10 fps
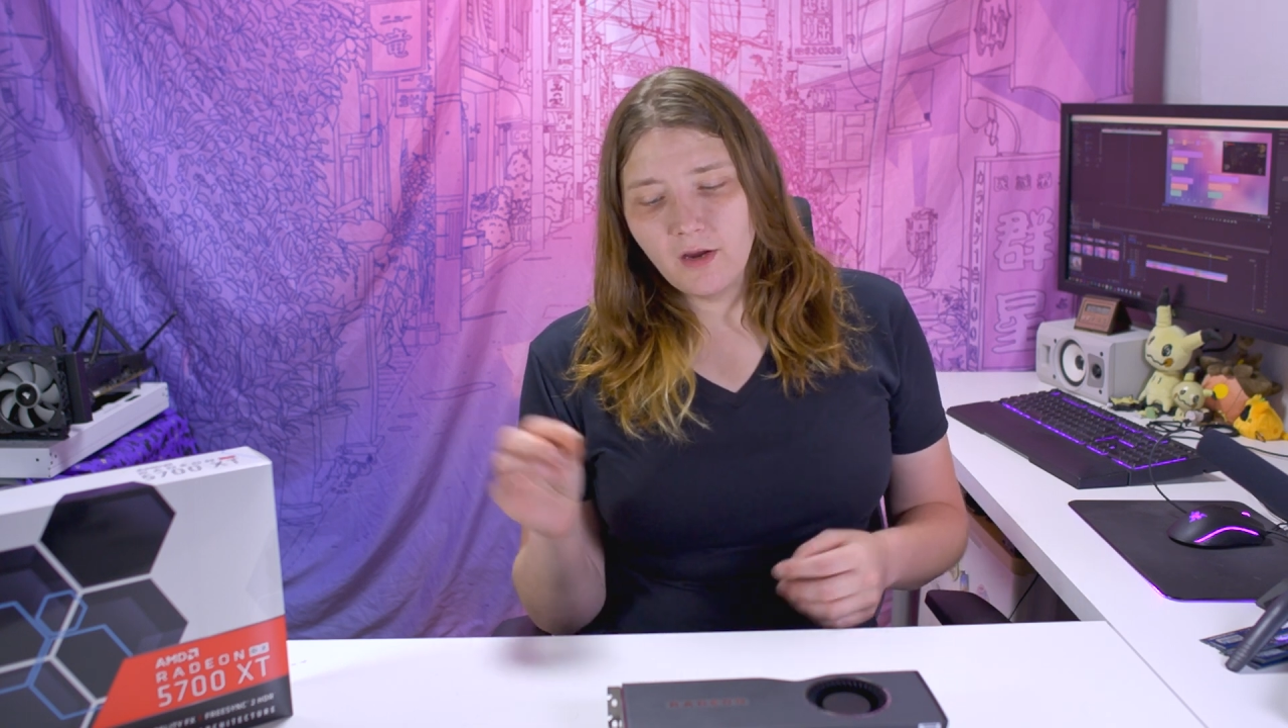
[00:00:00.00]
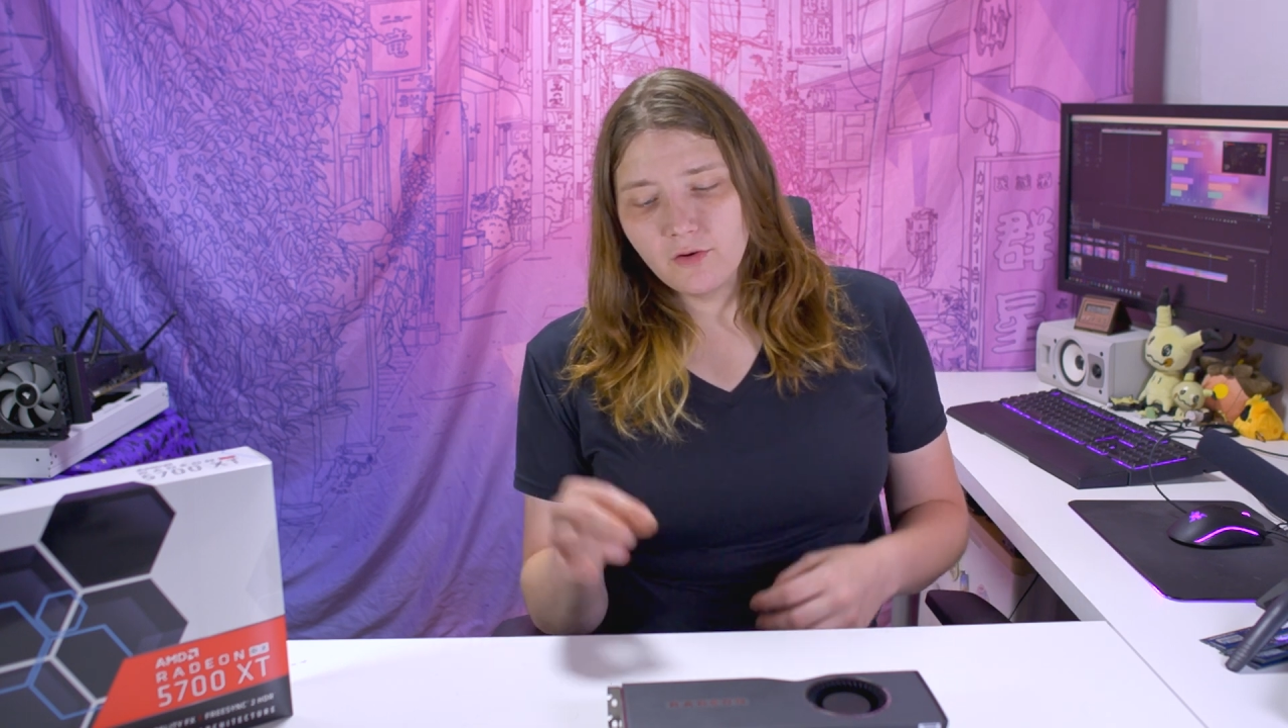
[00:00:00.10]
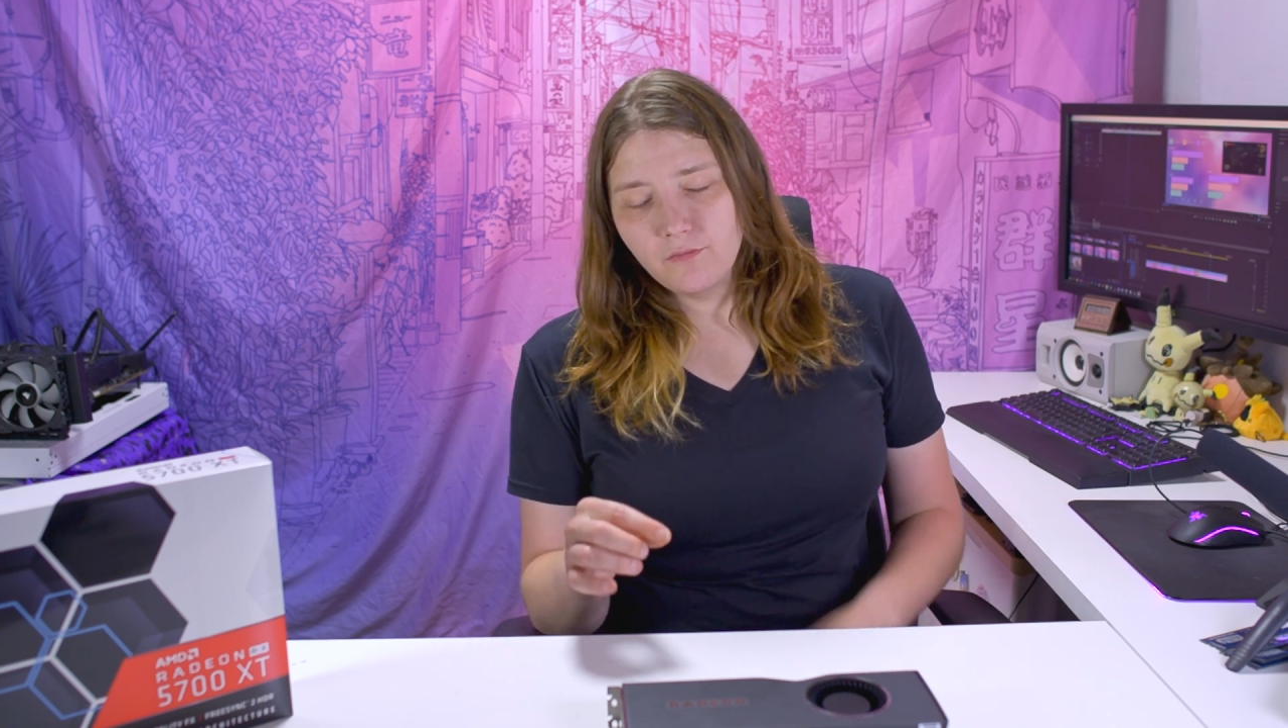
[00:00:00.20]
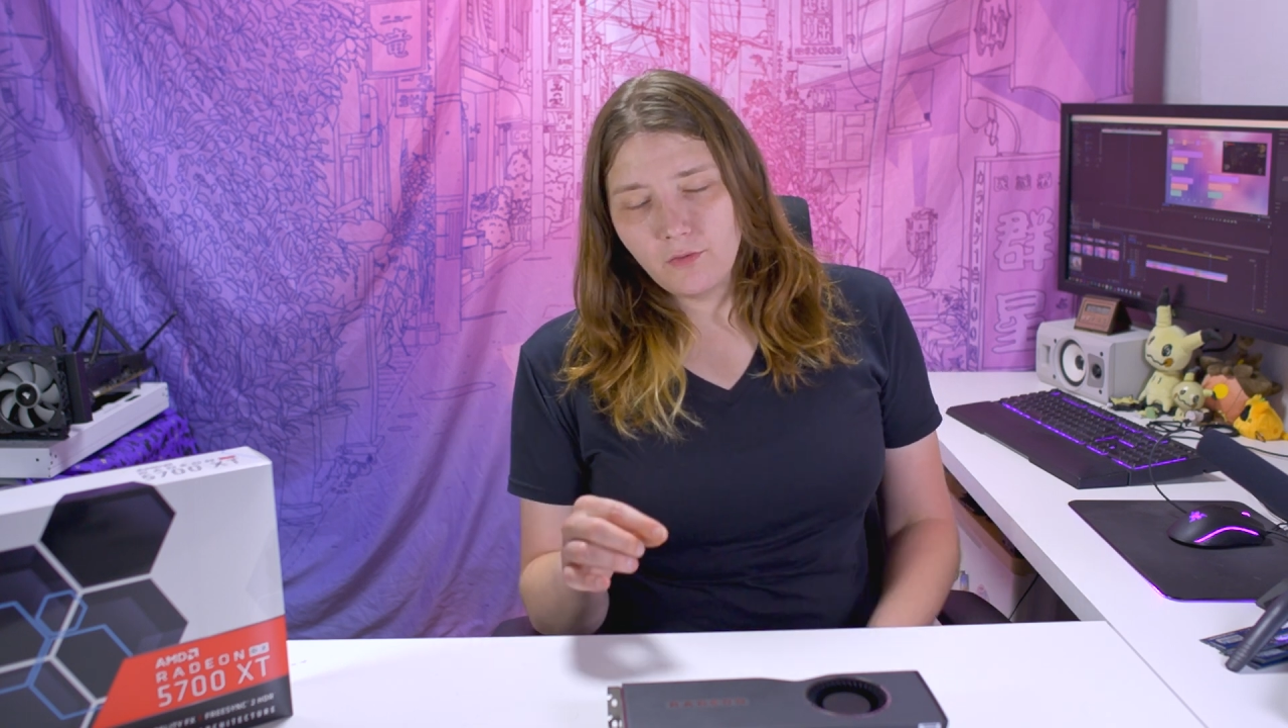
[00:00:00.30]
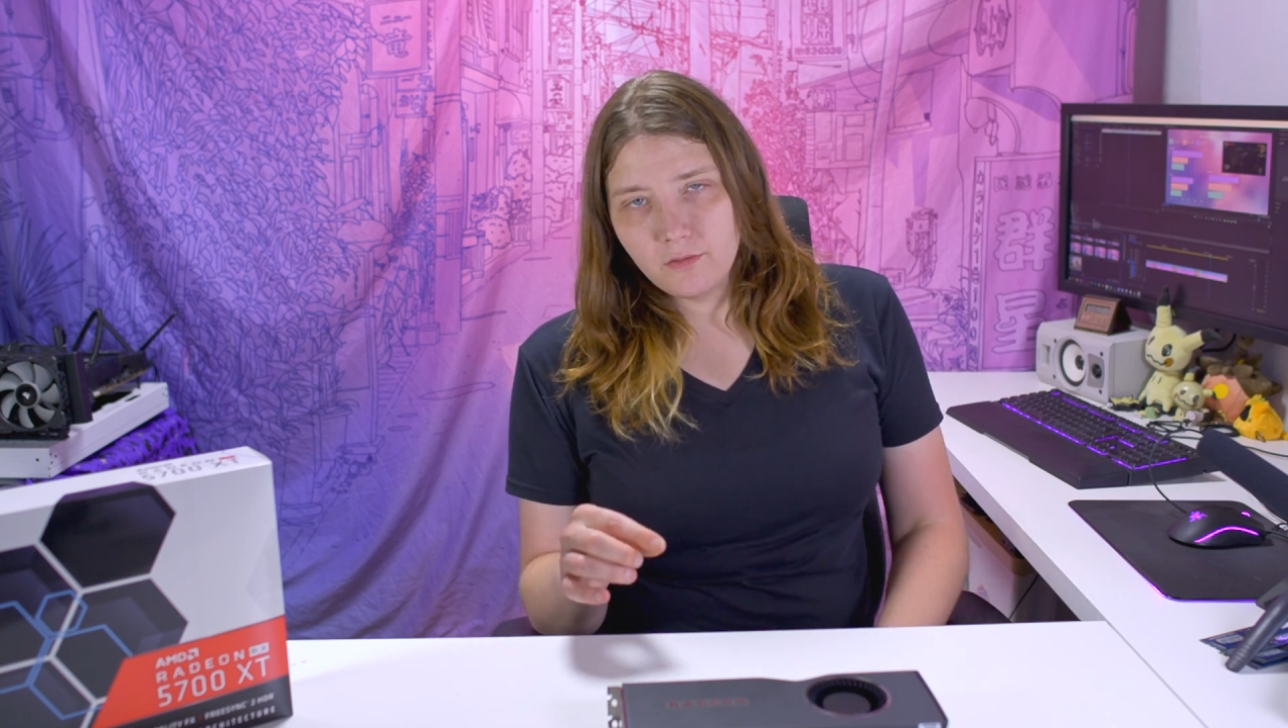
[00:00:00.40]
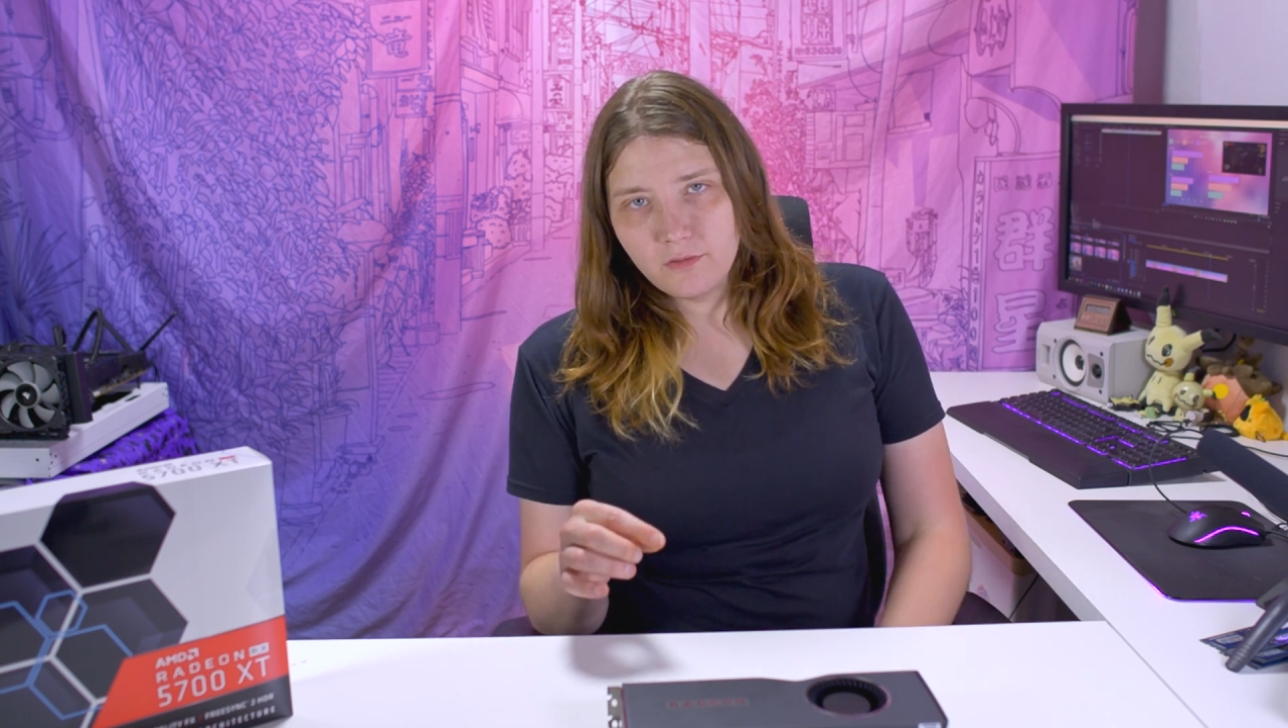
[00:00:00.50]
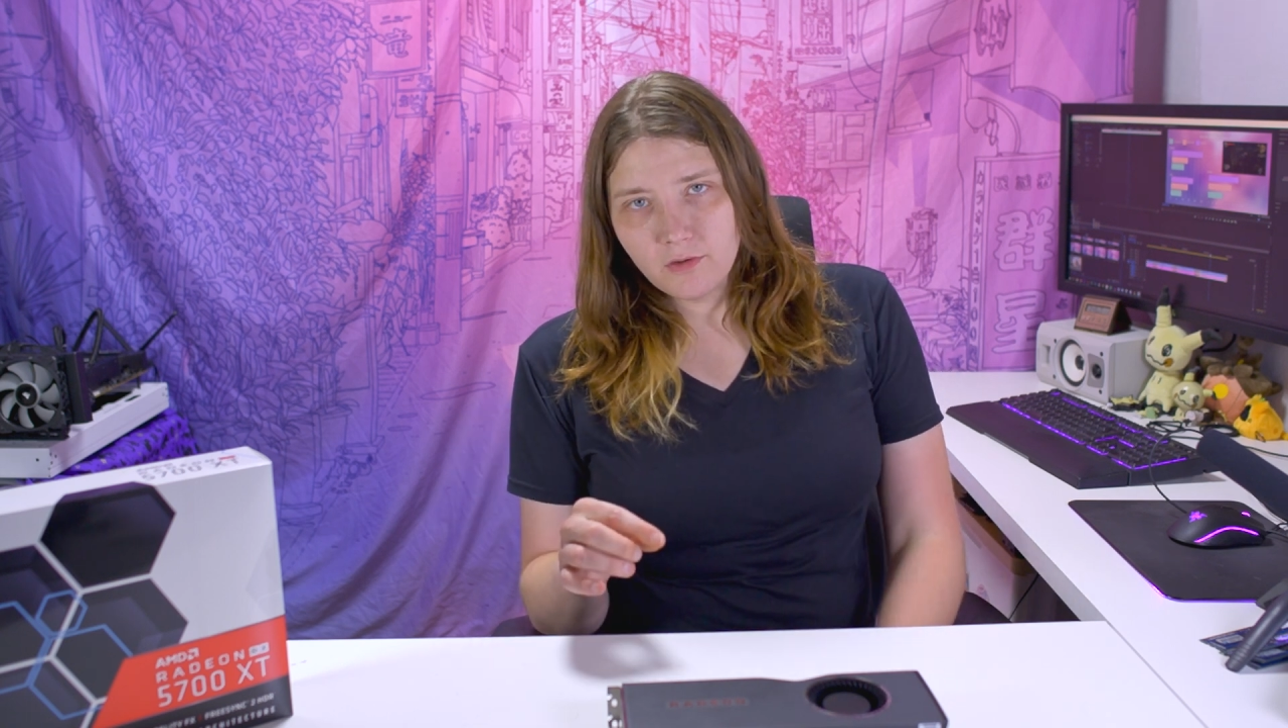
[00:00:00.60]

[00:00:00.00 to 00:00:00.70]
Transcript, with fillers: undervolted